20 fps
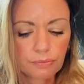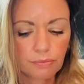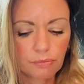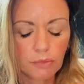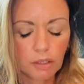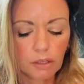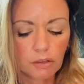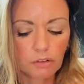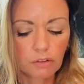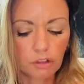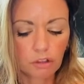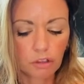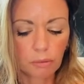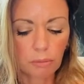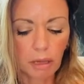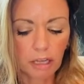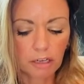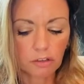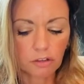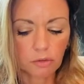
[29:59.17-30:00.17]
So you
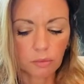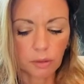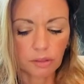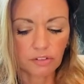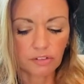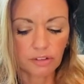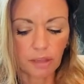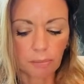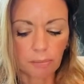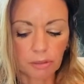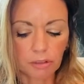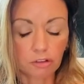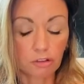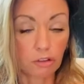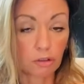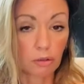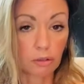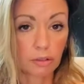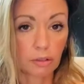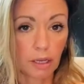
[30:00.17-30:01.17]
might as well step into
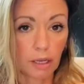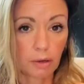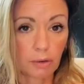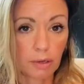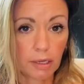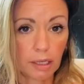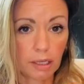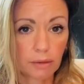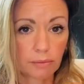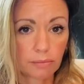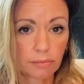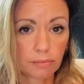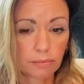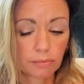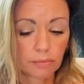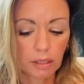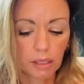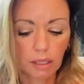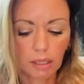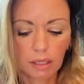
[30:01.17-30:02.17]
your integrity.
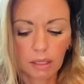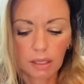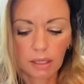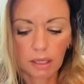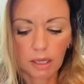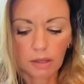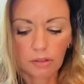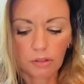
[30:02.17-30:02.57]
And the